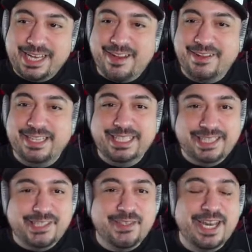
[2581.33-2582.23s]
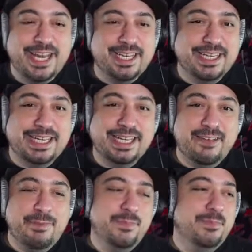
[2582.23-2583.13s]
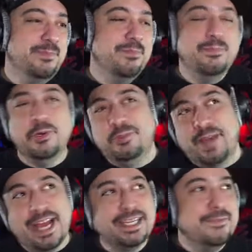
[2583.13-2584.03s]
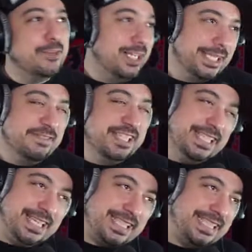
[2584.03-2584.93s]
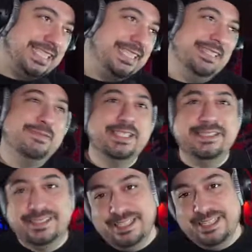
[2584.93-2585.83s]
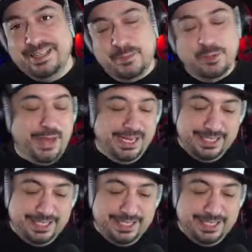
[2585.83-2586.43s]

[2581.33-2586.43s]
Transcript: out. I need to do that. I've been pulled back into Fallout 76. I've been pulled back